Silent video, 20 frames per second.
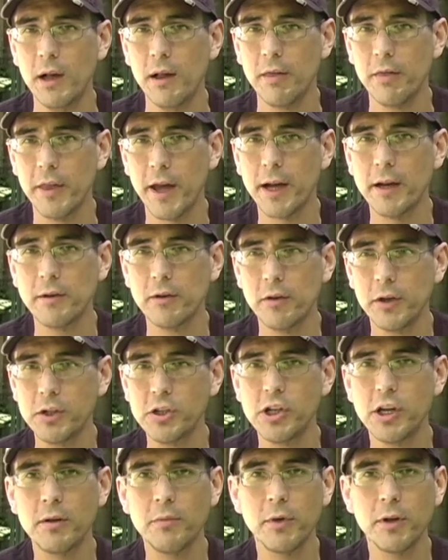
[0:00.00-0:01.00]
that
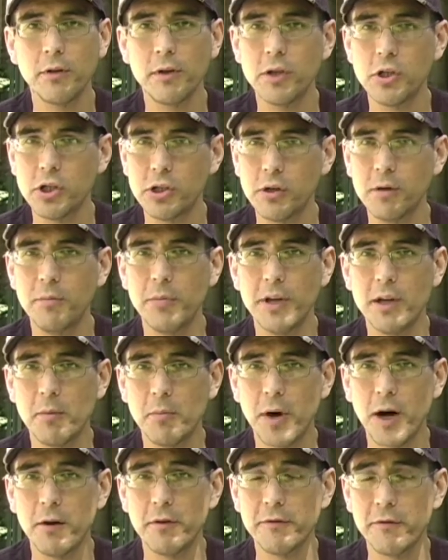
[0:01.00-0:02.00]
legitimately should be
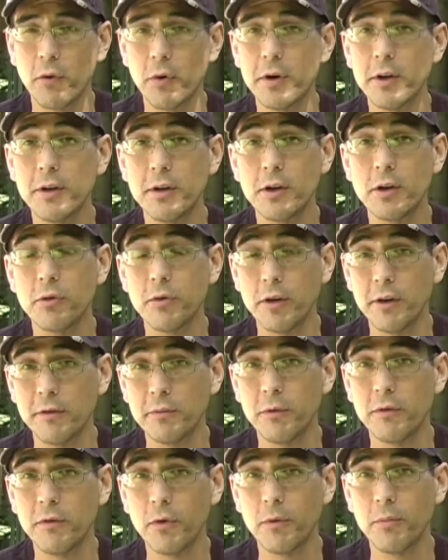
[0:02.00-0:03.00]
about 40 degrees
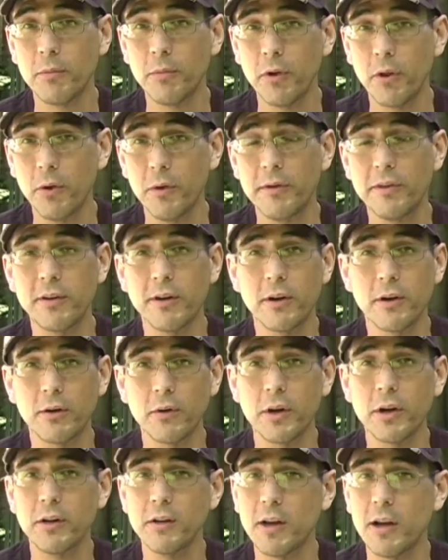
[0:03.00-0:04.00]
below
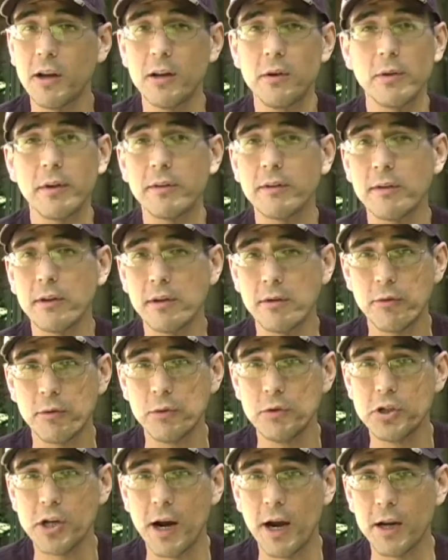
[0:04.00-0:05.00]
zero continuously
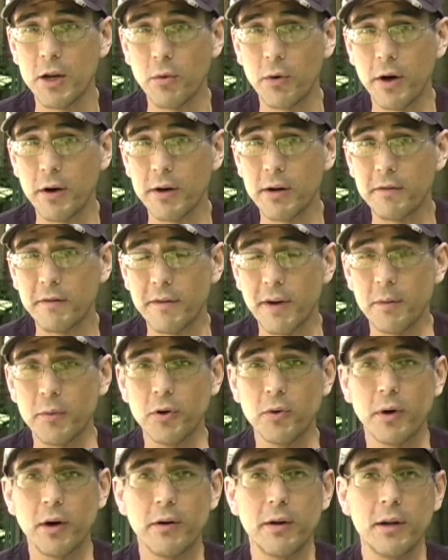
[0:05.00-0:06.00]
through January and
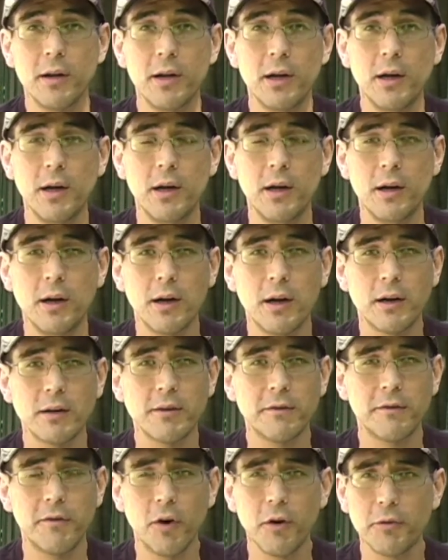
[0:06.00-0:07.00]
February.
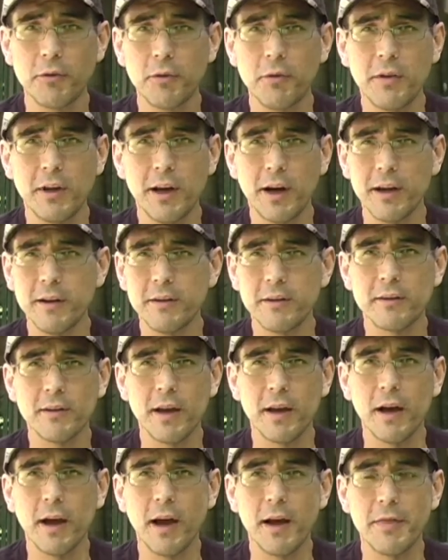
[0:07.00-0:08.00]
To fall through the ice
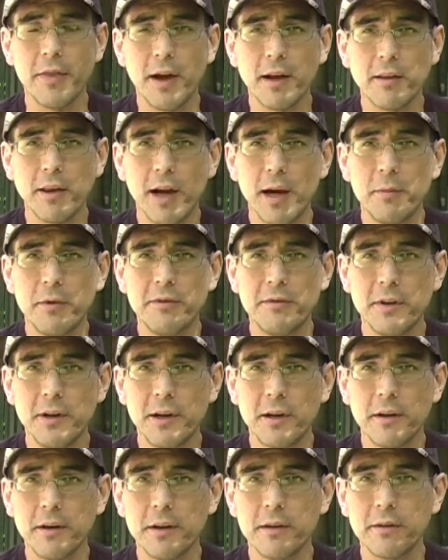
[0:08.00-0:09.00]
at that time of
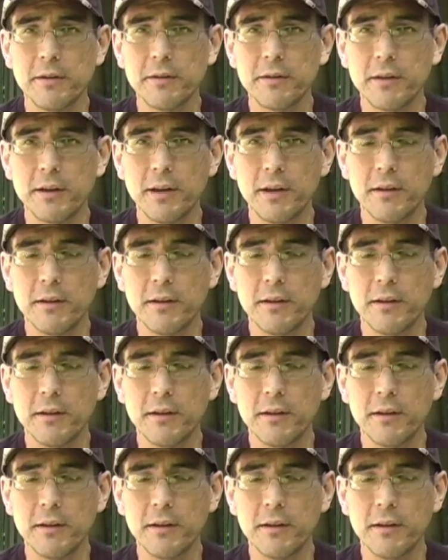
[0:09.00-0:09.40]
year it's